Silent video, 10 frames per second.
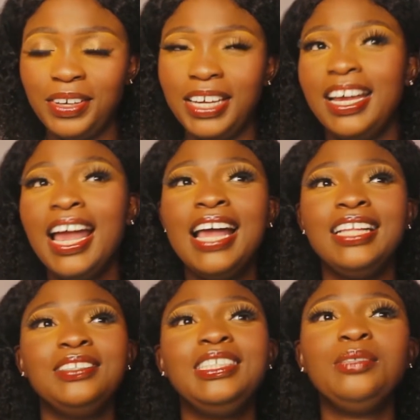Okay,
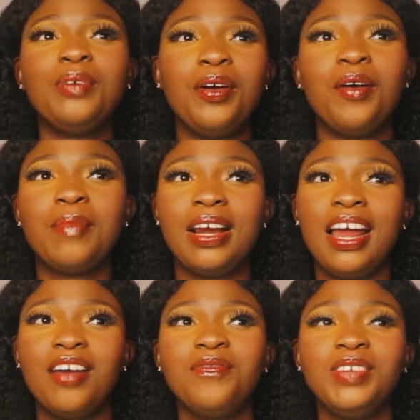there was this area of my
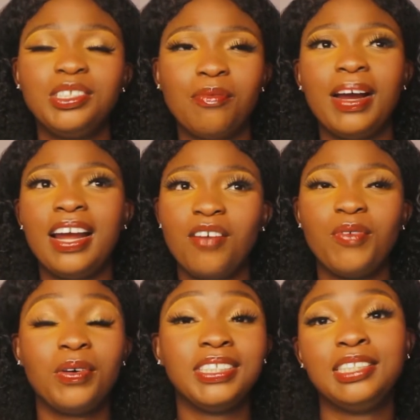life, phase of my life,
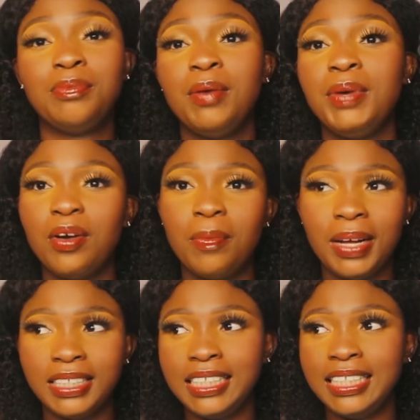where I wanted to be a makeup
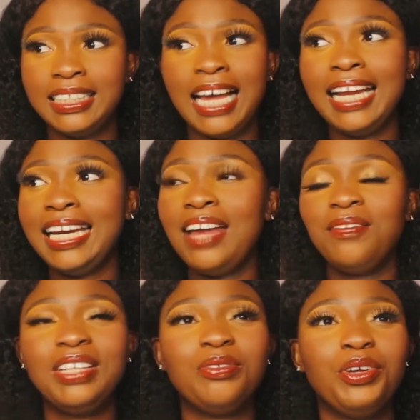artist, and
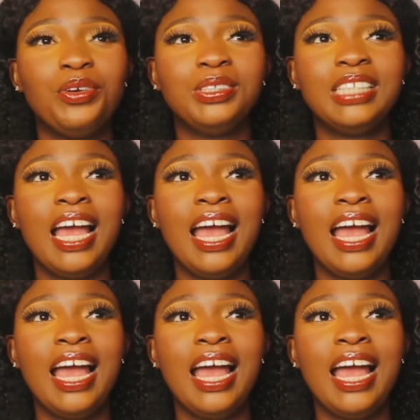Lifa's videos